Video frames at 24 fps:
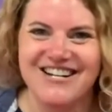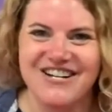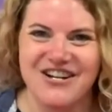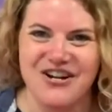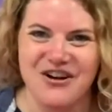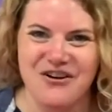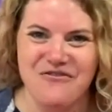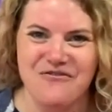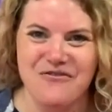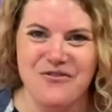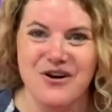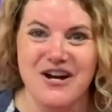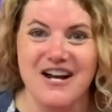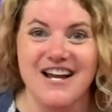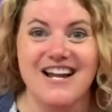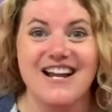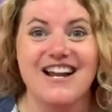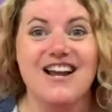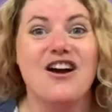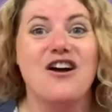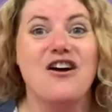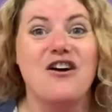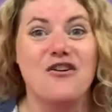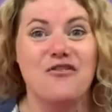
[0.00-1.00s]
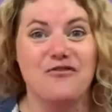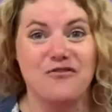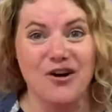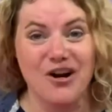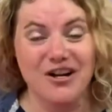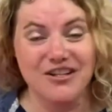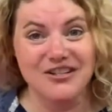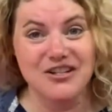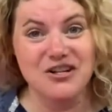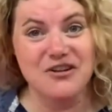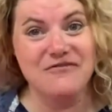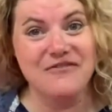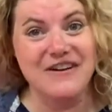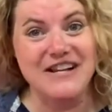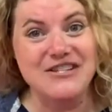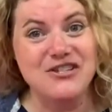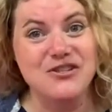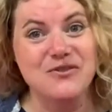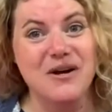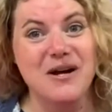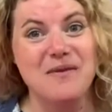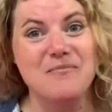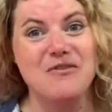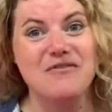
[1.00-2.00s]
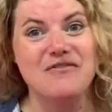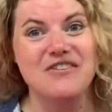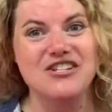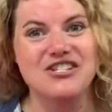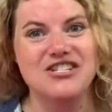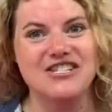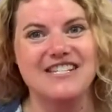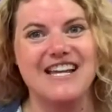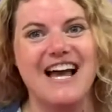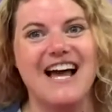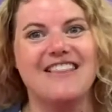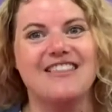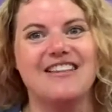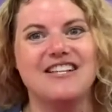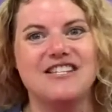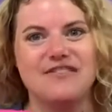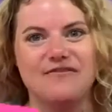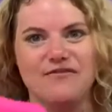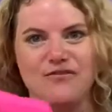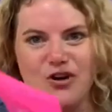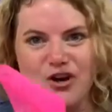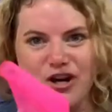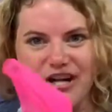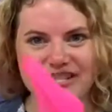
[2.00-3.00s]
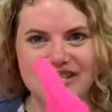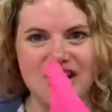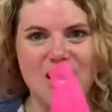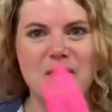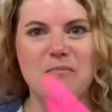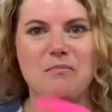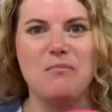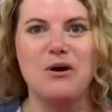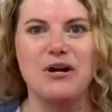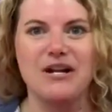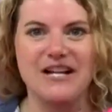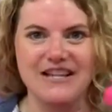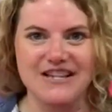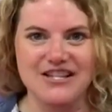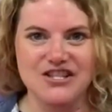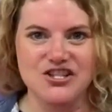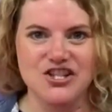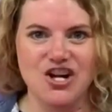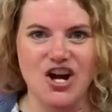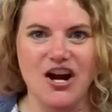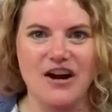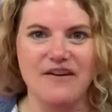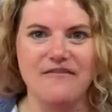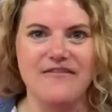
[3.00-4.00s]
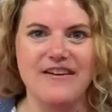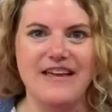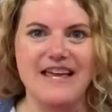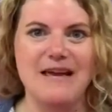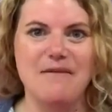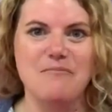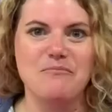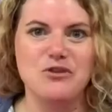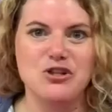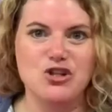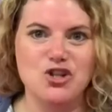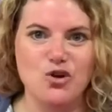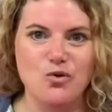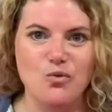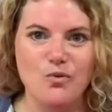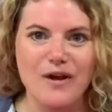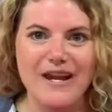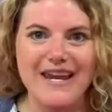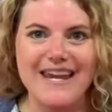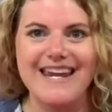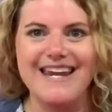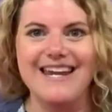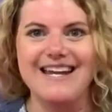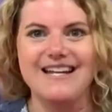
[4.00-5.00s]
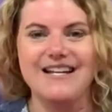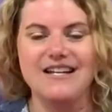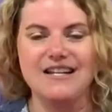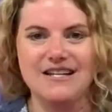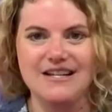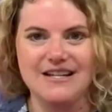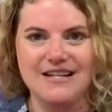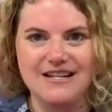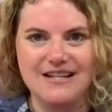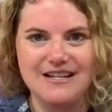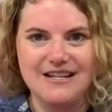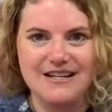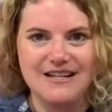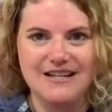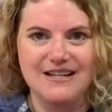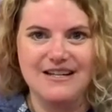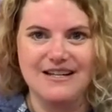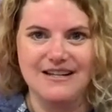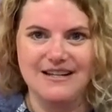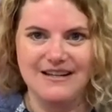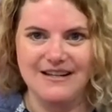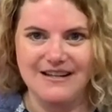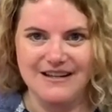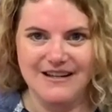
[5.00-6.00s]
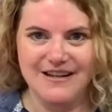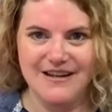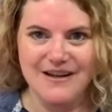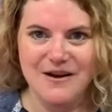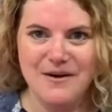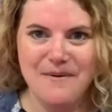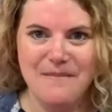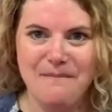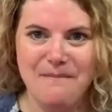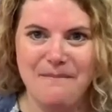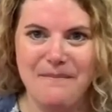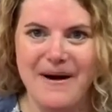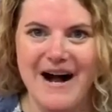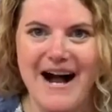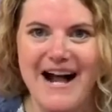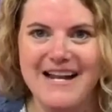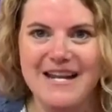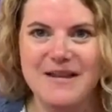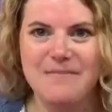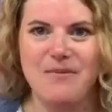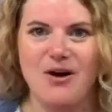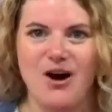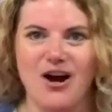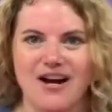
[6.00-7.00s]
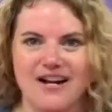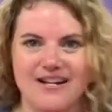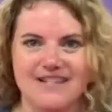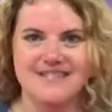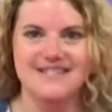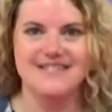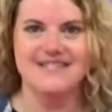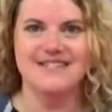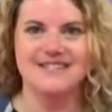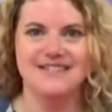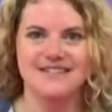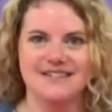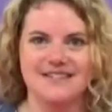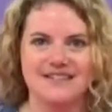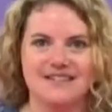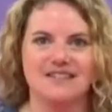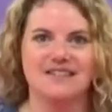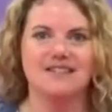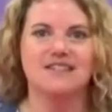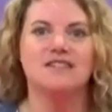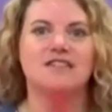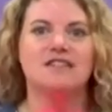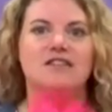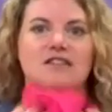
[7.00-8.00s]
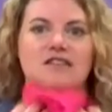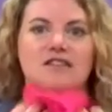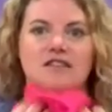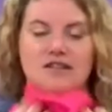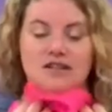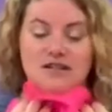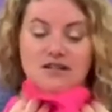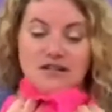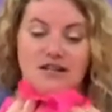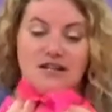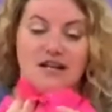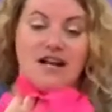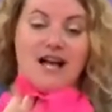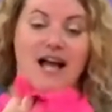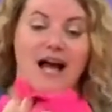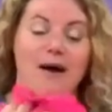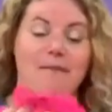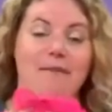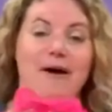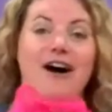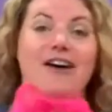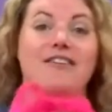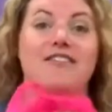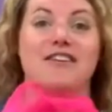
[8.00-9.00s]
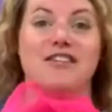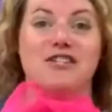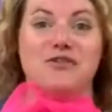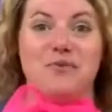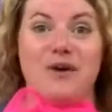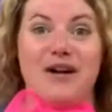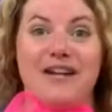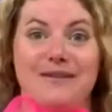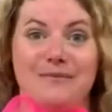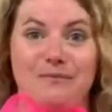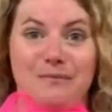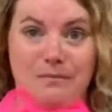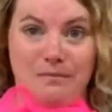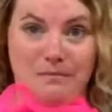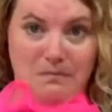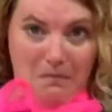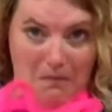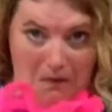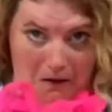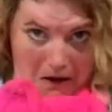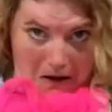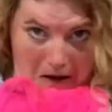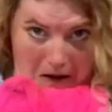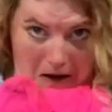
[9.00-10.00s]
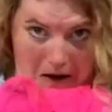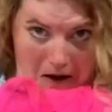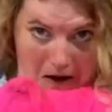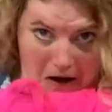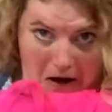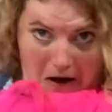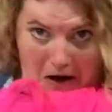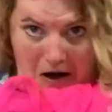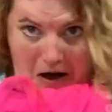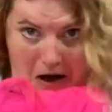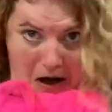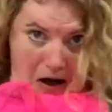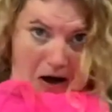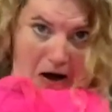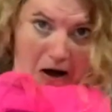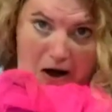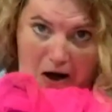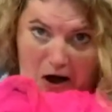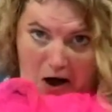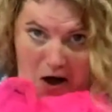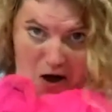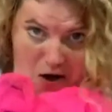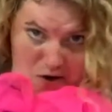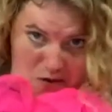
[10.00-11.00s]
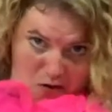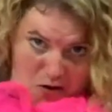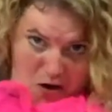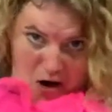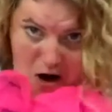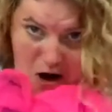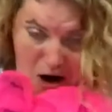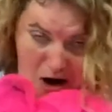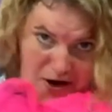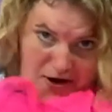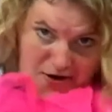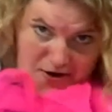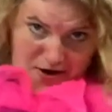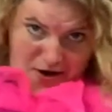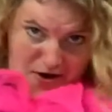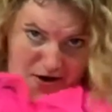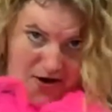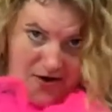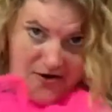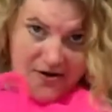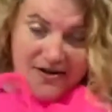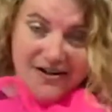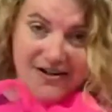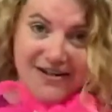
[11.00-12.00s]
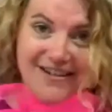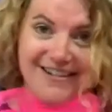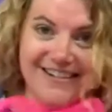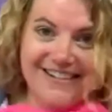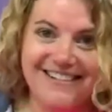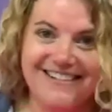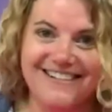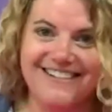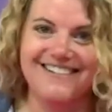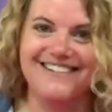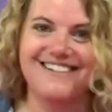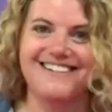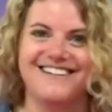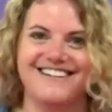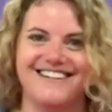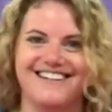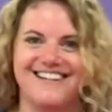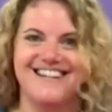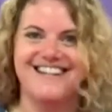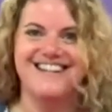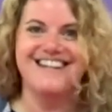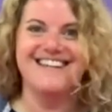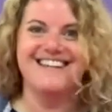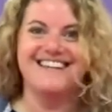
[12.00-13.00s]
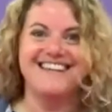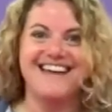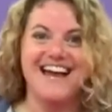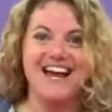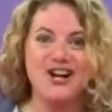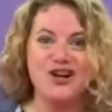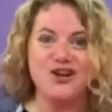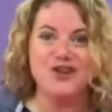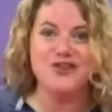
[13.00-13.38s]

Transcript: Go for it. For our little friends who aren't moving just yet, let's focus on putting the scarf in between body parts. How about this one? And run. Get